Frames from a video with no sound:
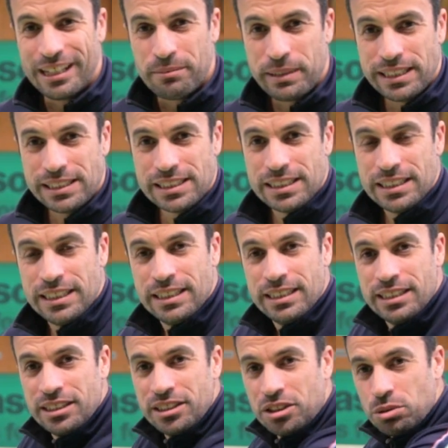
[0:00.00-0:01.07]
that means
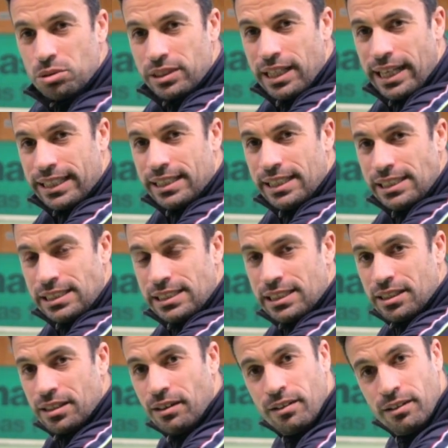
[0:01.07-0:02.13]
do it like
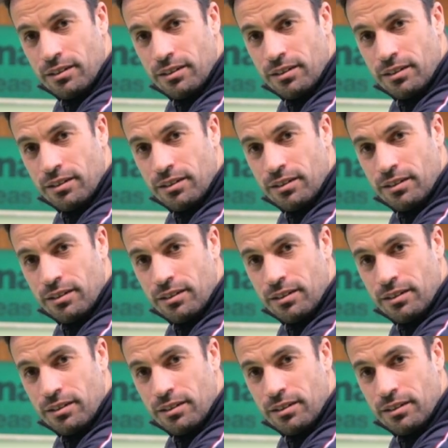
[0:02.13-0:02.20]
this.